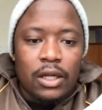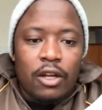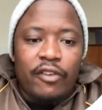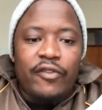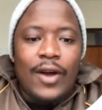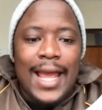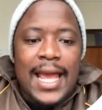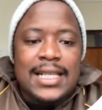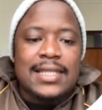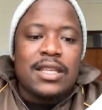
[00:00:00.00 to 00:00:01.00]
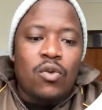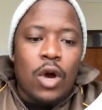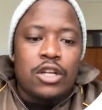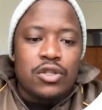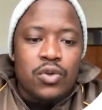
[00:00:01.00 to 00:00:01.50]
For x
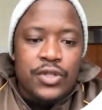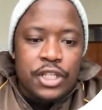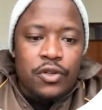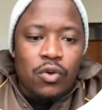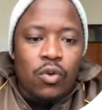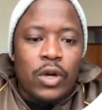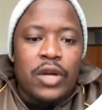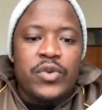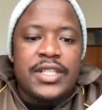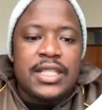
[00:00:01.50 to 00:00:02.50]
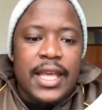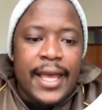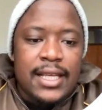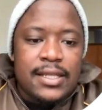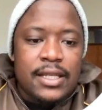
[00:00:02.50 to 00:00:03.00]
equals to 0, where we see
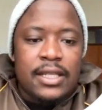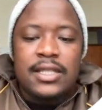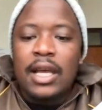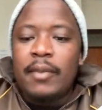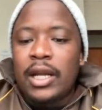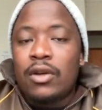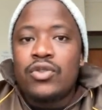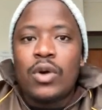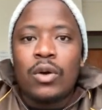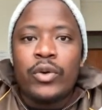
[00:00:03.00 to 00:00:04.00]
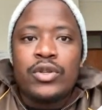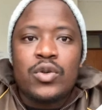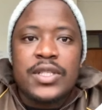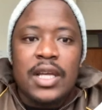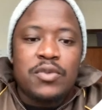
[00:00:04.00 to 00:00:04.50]
x, this time around we are going to
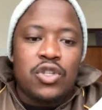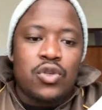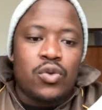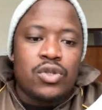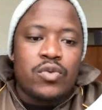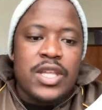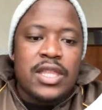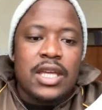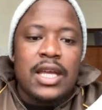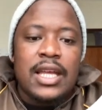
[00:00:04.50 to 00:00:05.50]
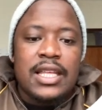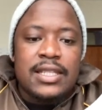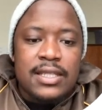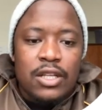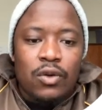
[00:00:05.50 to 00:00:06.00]
substitute with
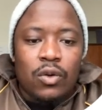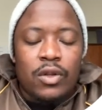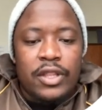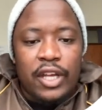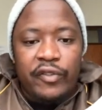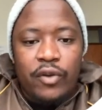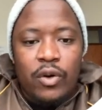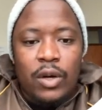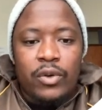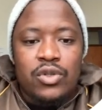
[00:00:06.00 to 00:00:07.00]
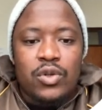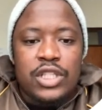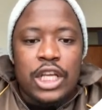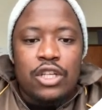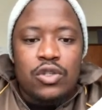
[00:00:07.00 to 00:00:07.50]
0. Therefore, we are going to
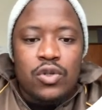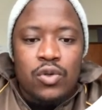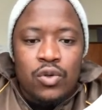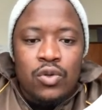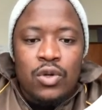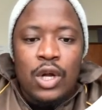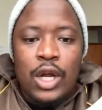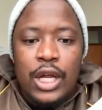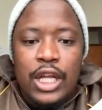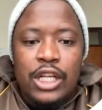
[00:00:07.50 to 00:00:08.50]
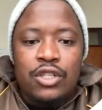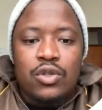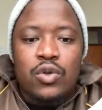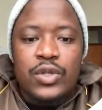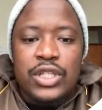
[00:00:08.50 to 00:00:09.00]
say 2
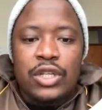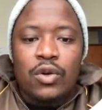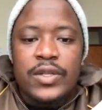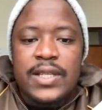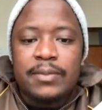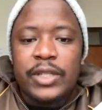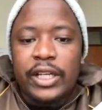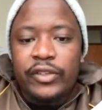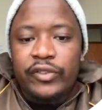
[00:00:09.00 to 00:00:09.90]
into 0 subtract